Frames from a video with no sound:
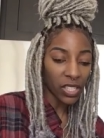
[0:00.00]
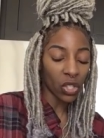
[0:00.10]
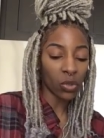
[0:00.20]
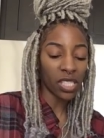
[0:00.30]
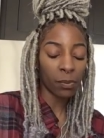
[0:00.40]

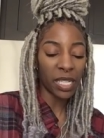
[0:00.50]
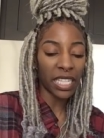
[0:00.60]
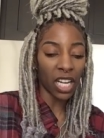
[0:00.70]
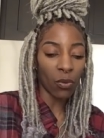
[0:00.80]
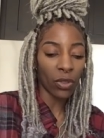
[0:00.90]
So just be
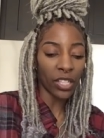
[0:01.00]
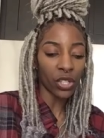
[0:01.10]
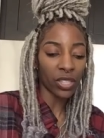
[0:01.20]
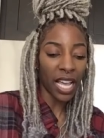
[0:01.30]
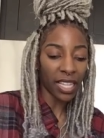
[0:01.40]
careful that
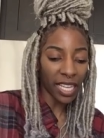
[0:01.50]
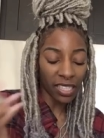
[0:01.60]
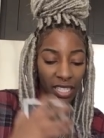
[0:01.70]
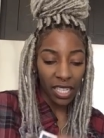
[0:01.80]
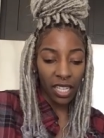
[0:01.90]
you're not like
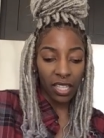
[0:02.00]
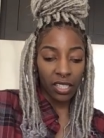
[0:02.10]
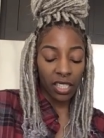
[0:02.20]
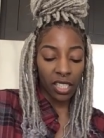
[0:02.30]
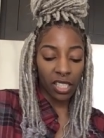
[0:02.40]

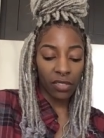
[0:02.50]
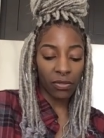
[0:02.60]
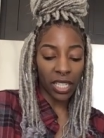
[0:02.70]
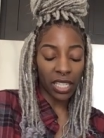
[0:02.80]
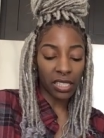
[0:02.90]

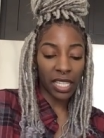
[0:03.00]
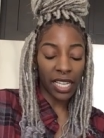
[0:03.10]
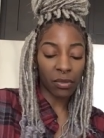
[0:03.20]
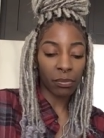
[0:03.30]
fucking like